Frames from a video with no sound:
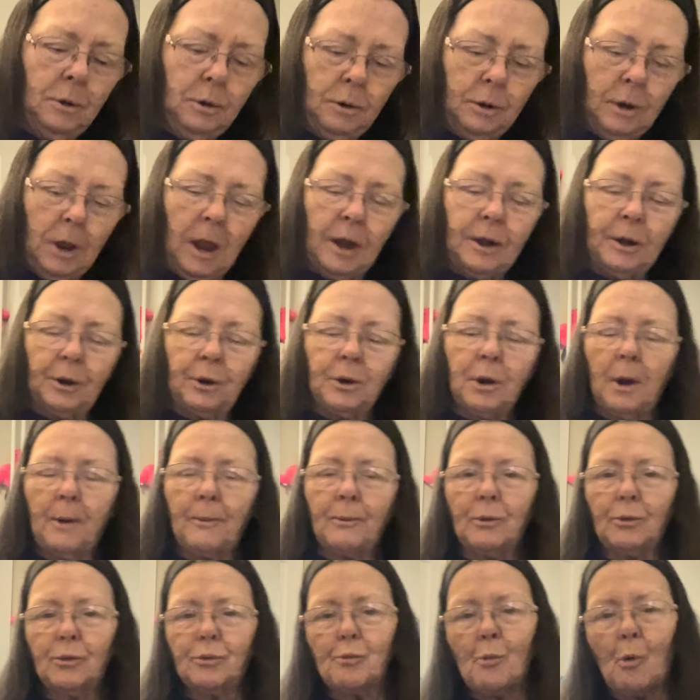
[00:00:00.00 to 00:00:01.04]
And it
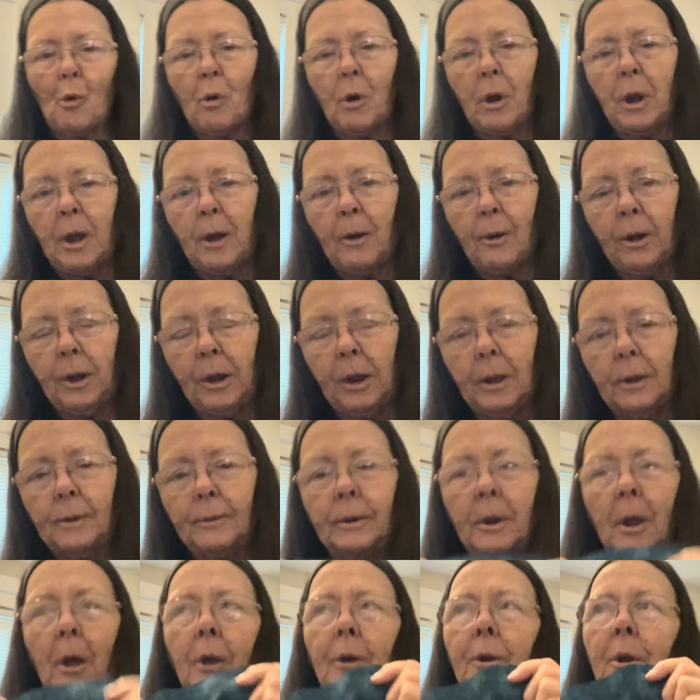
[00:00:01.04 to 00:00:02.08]
covers more area.
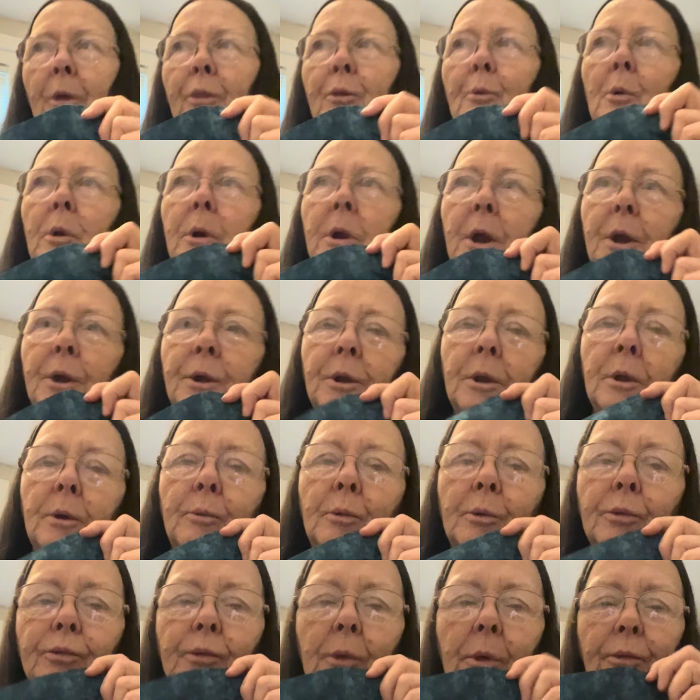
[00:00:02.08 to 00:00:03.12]
Now, another one I did
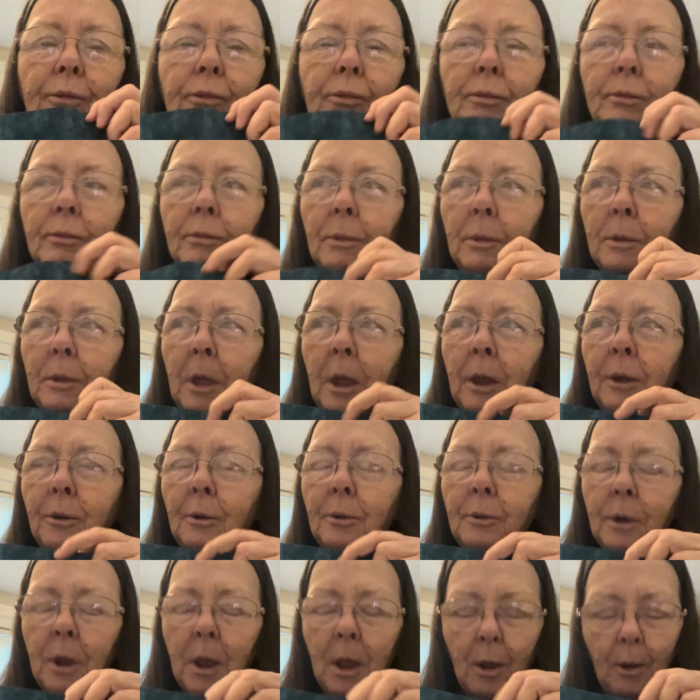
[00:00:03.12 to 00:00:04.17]
was, I don't
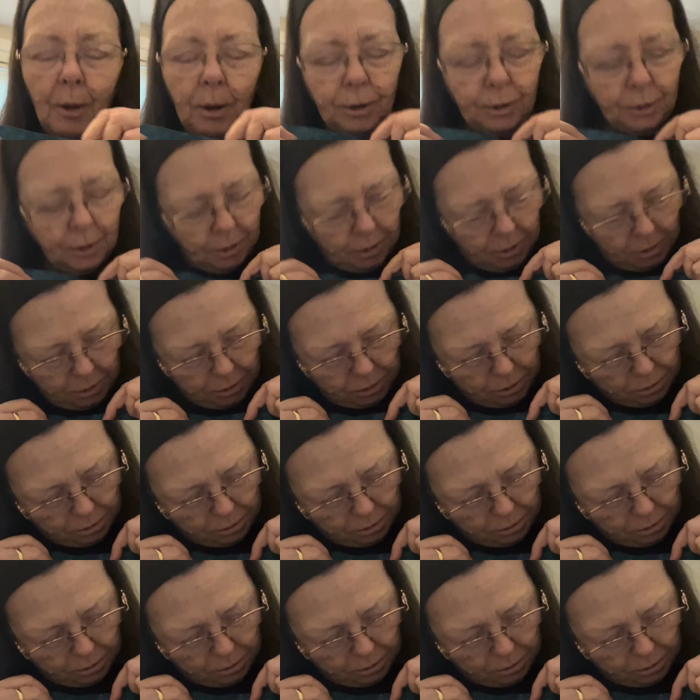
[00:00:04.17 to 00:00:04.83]
know how I did it.